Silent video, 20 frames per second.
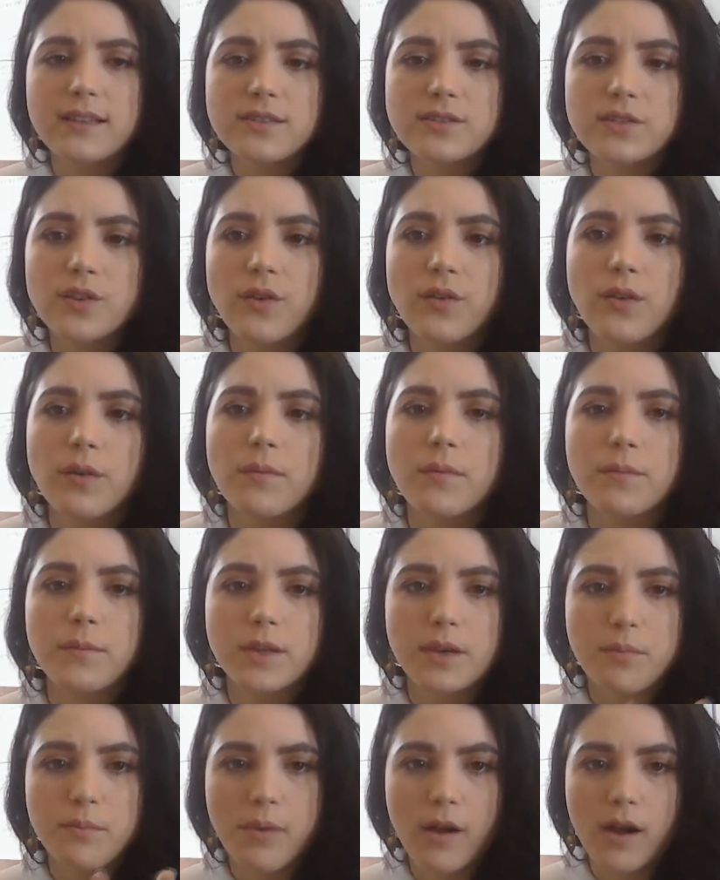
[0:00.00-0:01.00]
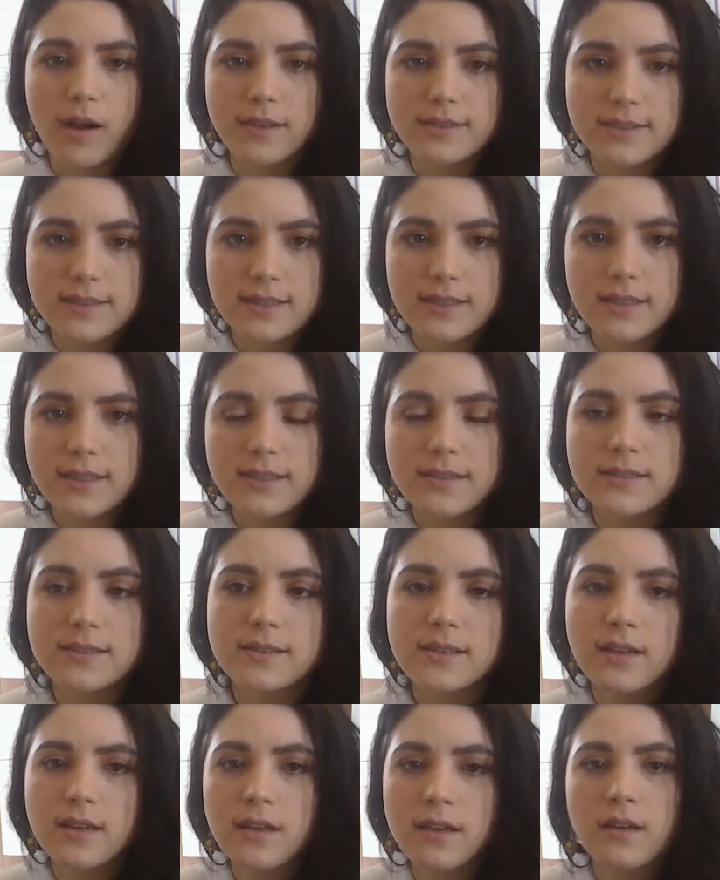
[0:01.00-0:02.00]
so I'm gonna pause this,